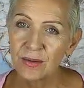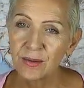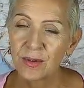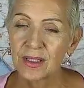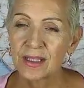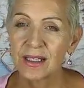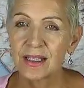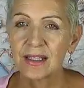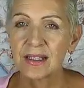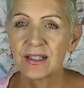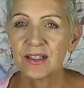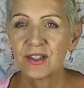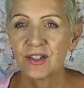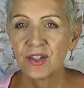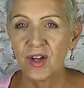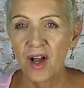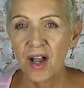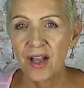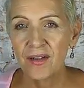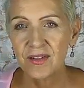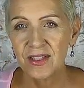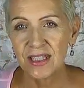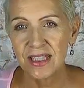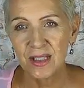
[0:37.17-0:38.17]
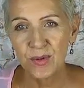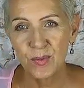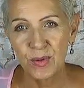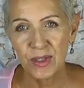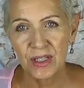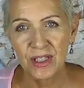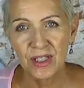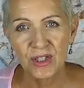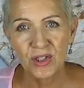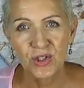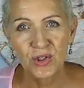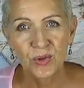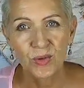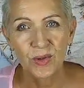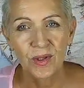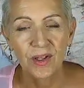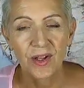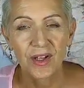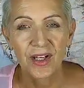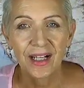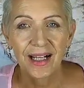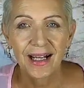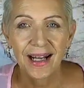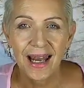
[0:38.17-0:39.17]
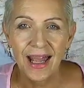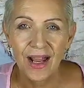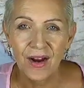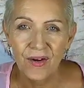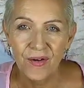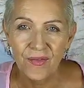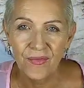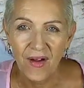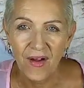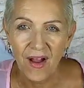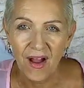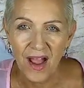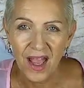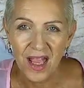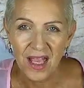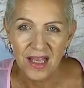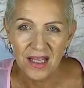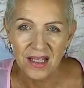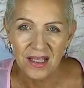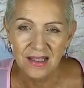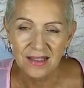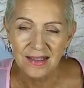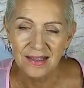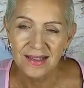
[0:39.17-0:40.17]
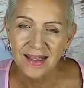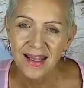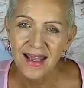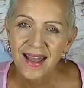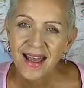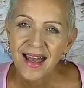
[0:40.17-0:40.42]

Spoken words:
We're going to dive deep into a lot of clarifiers,